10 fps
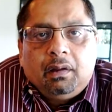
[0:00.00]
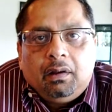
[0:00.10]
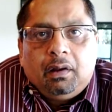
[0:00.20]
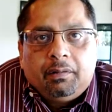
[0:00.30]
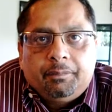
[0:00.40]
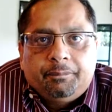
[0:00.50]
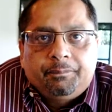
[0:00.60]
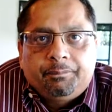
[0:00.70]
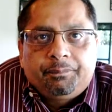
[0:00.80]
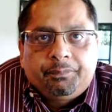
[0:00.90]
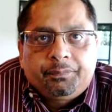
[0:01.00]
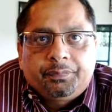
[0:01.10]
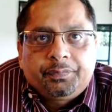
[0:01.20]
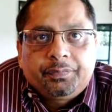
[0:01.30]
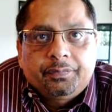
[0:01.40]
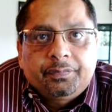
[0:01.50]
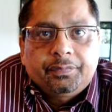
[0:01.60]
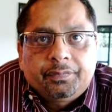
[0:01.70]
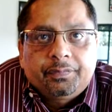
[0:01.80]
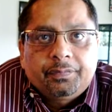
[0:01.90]
This is what is called raw, I
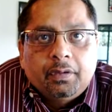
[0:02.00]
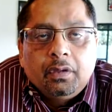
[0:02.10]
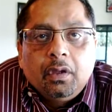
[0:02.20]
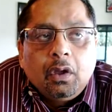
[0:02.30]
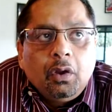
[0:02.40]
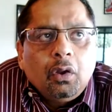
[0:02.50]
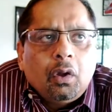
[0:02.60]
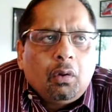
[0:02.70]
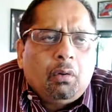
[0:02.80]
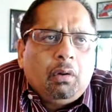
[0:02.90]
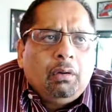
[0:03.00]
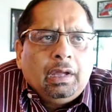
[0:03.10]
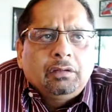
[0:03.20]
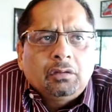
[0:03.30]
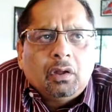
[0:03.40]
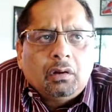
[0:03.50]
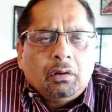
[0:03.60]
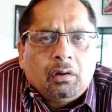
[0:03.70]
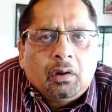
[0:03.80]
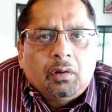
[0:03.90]
believe, in some instances? It's not
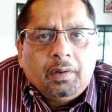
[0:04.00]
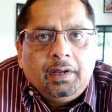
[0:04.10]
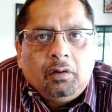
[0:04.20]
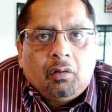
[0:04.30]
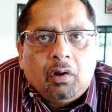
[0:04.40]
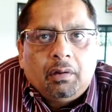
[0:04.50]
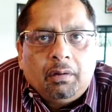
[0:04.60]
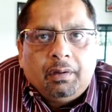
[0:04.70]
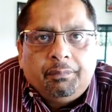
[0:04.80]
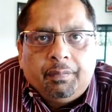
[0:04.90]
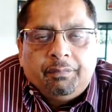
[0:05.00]
really raw.